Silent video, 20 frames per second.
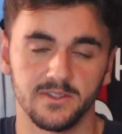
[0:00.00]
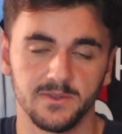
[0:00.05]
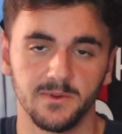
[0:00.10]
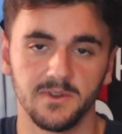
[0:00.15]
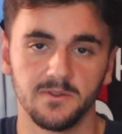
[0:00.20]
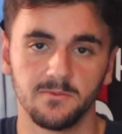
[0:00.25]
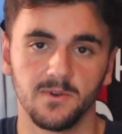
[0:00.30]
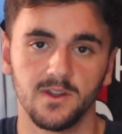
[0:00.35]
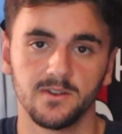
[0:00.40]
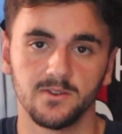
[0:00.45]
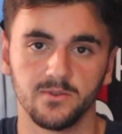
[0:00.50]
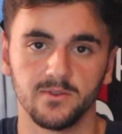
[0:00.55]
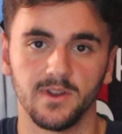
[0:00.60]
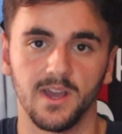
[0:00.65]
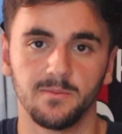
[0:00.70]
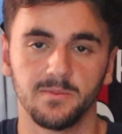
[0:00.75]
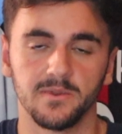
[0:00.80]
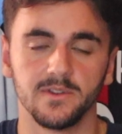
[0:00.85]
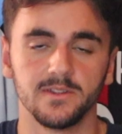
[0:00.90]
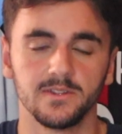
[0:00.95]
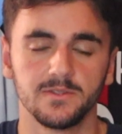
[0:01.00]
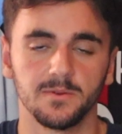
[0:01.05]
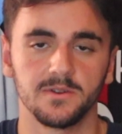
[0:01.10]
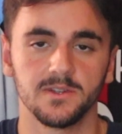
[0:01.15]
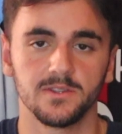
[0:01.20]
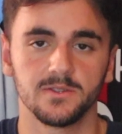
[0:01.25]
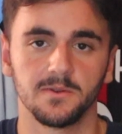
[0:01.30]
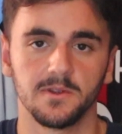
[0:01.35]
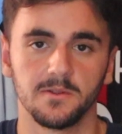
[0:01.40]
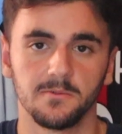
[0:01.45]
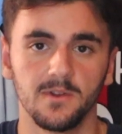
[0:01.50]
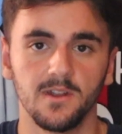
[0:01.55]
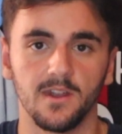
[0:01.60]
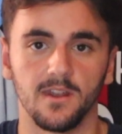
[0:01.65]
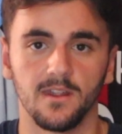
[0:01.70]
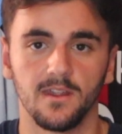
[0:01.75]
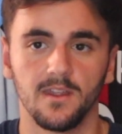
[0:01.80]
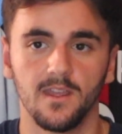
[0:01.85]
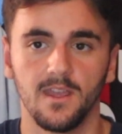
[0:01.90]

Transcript: 21 could happen in 2021.